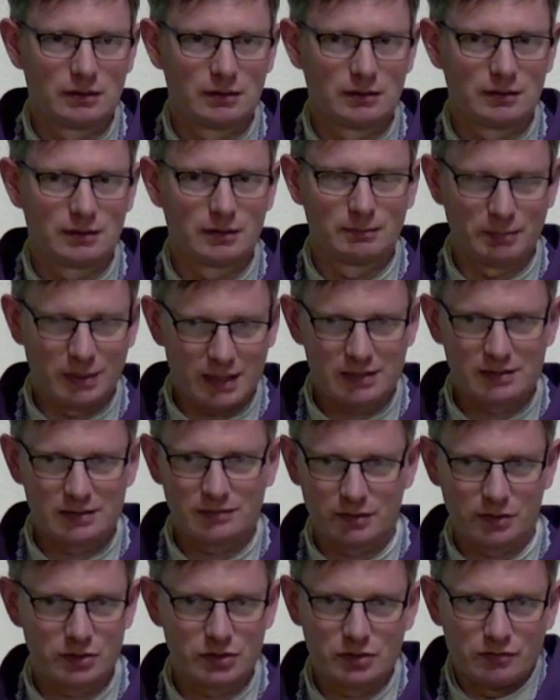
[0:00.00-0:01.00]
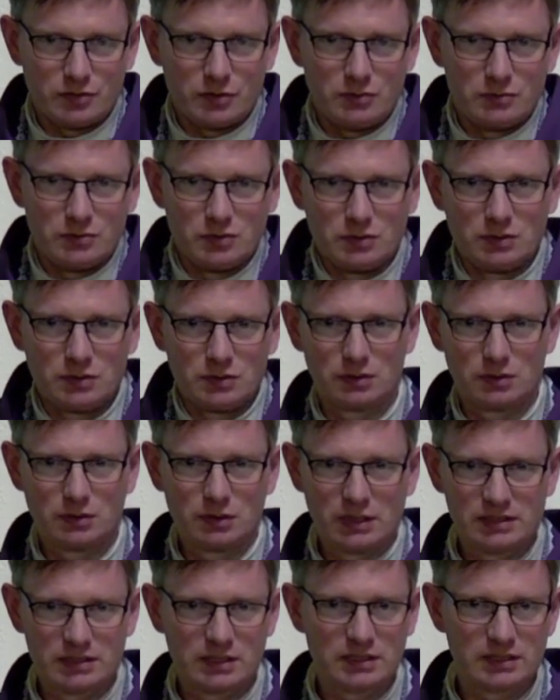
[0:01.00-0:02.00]
The best version of you
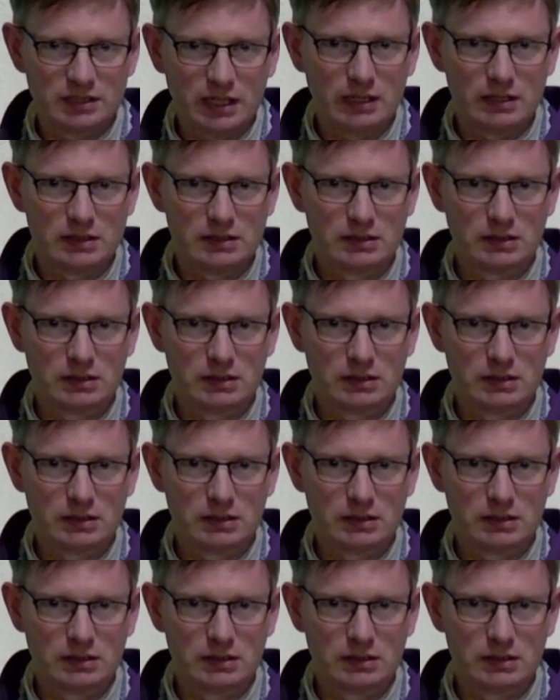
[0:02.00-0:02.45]
is a saint.